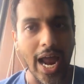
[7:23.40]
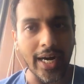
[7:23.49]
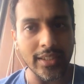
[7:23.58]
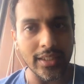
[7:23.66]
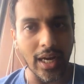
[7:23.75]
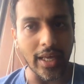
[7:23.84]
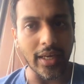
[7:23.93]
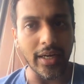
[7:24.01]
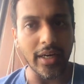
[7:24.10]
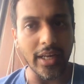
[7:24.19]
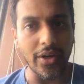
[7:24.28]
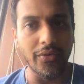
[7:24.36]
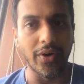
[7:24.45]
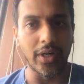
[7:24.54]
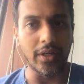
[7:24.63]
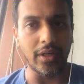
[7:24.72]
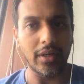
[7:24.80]
acts like an
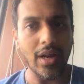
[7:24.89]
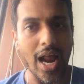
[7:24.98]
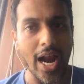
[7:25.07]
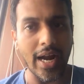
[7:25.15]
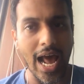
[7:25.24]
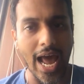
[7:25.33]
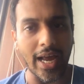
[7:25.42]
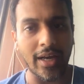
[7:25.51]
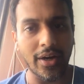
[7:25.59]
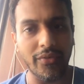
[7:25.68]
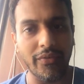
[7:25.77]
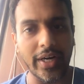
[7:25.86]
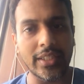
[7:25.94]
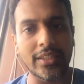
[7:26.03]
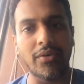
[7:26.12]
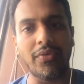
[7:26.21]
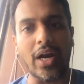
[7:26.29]
everter and aggravates
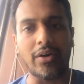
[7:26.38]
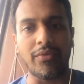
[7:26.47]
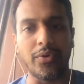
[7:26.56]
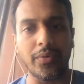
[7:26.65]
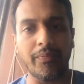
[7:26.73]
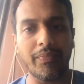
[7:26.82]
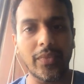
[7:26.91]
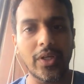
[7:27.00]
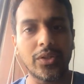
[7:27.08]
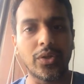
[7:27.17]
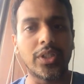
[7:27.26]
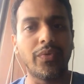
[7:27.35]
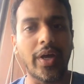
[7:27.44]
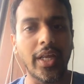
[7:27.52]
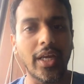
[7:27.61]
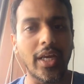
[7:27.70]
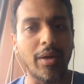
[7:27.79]
the flat foot. So it's
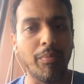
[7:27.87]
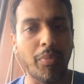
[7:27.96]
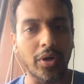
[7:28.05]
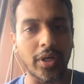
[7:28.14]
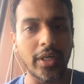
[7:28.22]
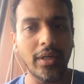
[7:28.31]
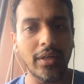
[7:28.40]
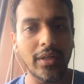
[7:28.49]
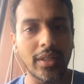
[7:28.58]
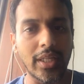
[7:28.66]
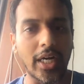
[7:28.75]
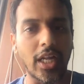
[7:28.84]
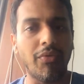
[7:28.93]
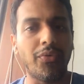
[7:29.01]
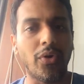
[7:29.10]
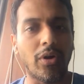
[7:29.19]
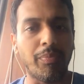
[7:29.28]
very important that if
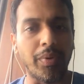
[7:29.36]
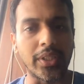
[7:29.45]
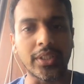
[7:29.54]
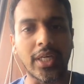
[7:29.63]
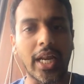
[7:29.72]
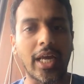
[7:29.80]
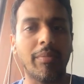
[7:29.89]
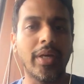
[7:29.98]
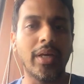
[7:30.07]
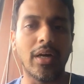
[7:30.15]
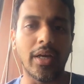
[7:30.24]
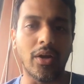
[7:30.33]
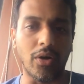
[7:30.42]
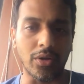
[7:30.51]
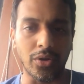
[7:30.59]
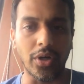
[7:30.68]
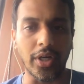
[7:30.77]
you are prescribing an
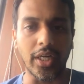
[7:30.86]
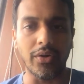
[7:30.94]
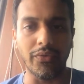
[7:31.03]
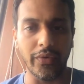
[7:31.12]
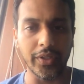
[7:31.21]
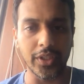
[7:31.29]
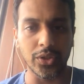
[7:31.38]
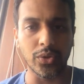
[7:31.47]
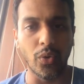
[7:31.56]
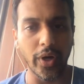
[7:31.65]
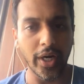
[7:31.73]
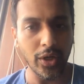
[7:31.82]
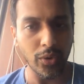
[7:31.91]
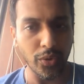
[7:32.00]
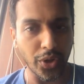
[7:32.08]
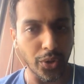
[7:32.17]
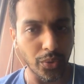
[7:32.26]
orthotic which is going
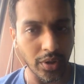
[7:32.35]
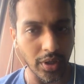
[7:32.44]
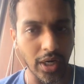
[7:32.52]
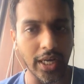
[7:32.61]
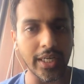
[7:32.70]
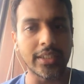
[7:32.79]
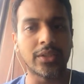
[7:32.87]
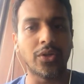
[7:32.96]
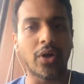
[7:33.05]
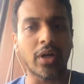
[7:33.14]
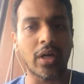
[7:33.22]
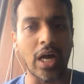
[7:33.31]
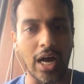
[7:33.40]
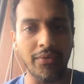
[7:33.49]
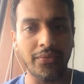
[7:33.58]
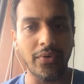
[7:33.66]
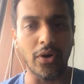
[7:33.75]
to neutralize your
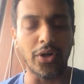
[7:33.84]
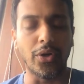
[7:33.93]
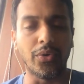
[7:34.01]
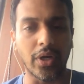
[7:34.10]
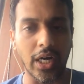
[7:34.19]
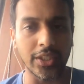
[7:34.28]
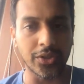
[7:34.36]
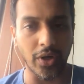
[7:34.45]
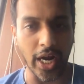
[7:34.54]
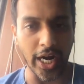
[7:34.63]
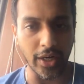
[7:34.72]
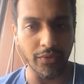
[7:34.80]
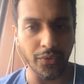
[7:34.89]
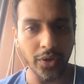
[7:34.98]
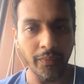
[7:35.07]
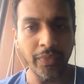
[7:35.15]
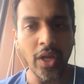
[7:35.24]
calf or neutralize your hind foot,